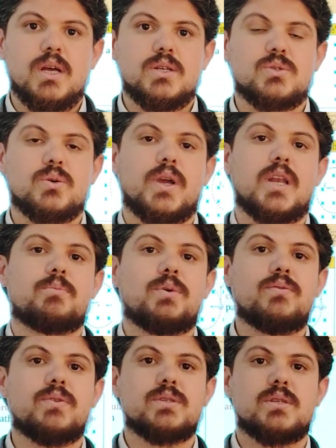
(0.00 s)
So in a
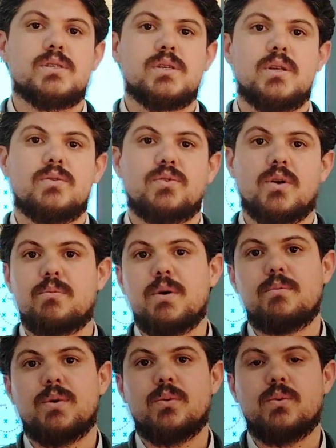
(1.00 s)
previous lesson, if you remember,